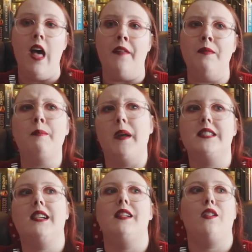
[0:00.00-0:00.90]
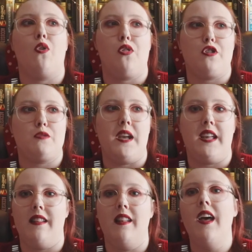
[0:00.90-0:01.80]
And basically the author's
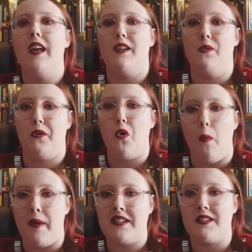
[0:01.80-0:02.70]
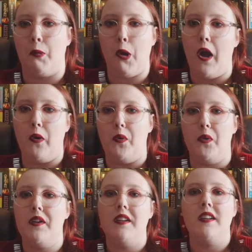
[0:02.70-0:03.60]
making, you know, the comments about
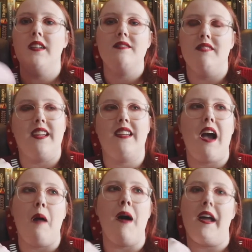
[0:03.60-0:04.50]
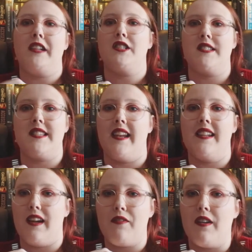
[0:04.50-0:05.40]
how, like, a marriage isn't
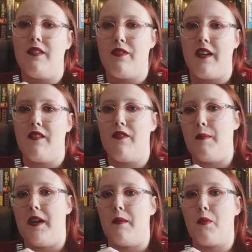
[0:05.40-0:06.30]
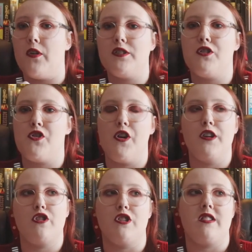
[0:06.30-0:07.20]
any different for being a prostitute.
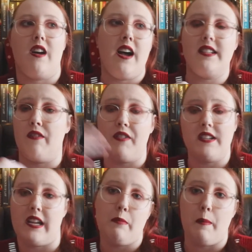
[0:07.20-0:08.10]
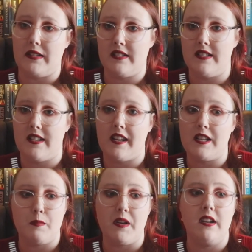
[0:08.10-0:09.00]
It's just a different type of business
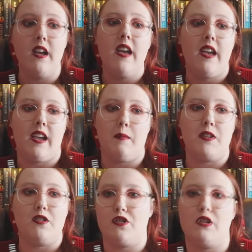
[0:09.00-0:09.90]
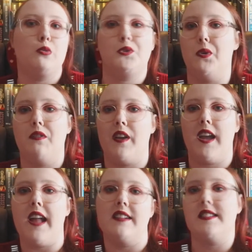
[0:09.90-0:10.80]
arrangement, and you're still sort of
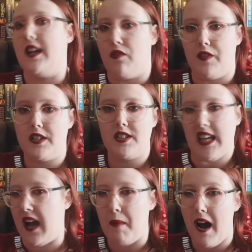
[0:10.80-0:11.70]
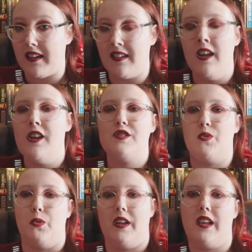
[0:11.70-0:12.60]
in service to a man.
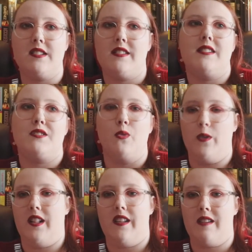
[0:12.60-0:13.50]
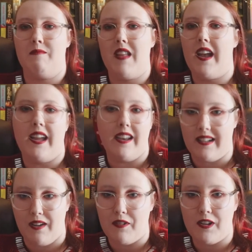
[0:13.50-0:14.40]
So, like, it's not really
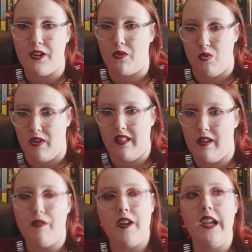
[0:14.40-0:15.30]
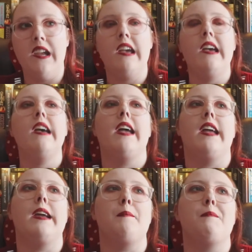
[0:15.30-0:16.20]
any different. You're not really free.
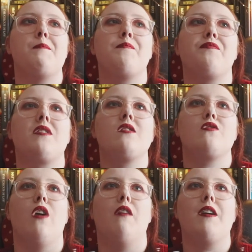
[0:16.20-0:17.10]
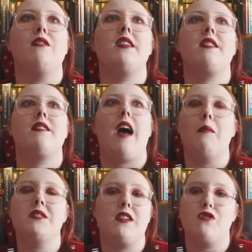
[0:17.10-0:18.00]
So I felt like
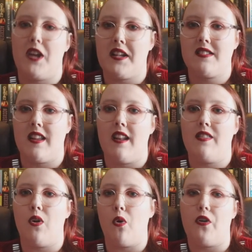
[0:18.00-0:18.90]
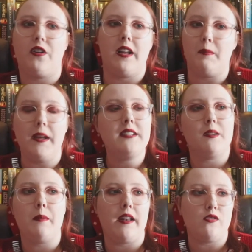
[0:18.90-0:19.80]
that was interesting, and the author did make
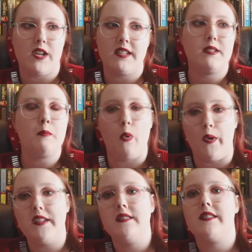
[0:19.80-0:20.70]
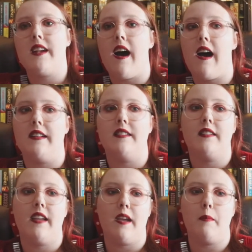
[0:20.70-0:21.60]
some interesting points,
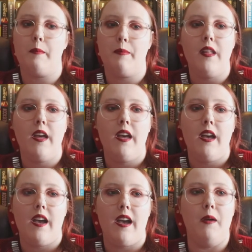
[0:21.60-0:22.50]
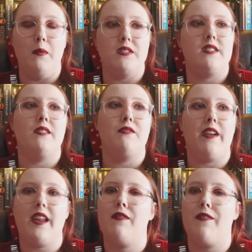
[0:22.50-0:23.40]
and it was
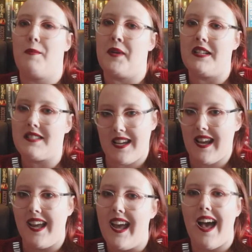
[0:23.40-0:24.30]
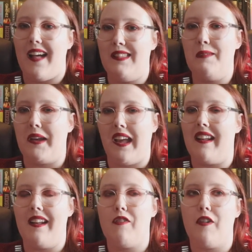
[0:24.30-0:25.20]
very feministy in the
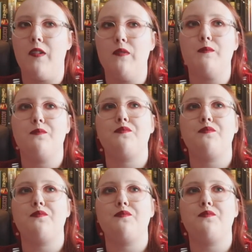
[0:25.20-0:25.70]
beginning, I felt.